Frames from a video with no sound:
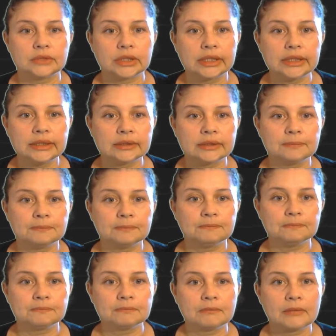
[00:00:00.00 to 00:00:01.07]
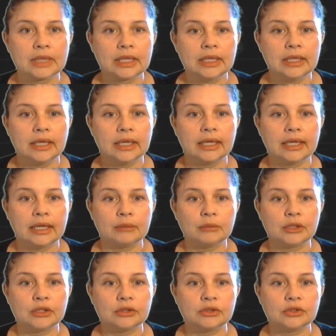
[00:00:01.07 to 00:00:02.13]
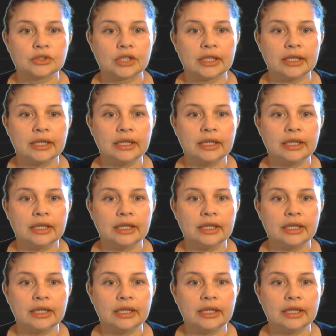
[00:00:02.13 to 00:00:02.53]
Right? And I'm going to say